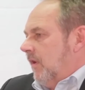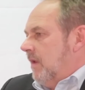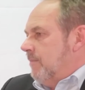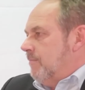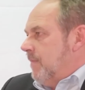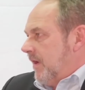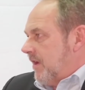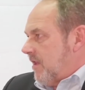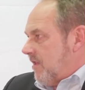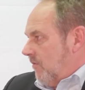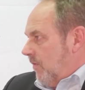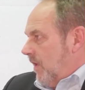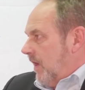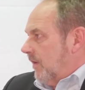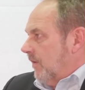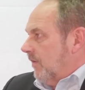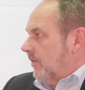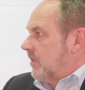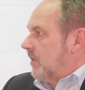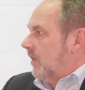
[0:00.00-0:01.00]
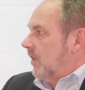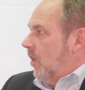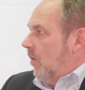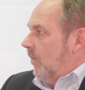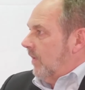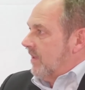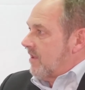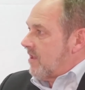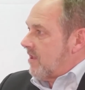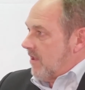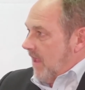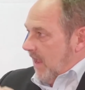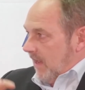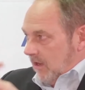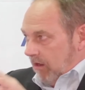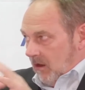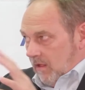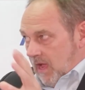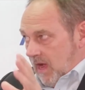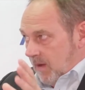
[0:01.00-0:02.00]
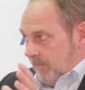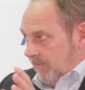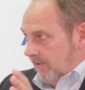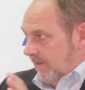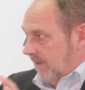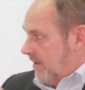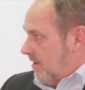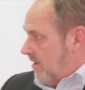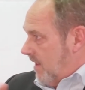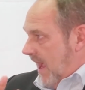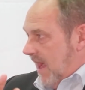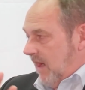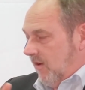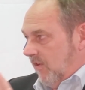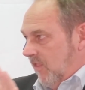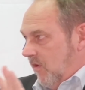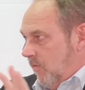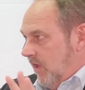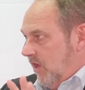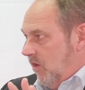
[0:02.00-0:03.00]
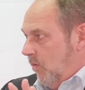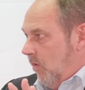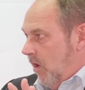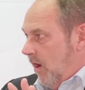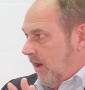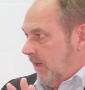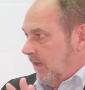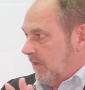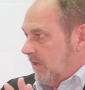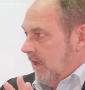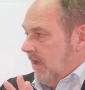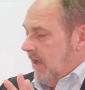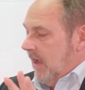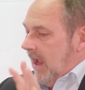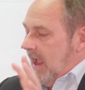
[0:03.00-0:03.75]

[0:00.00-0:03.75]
an administrator to go and set it all up exactly the way you want it,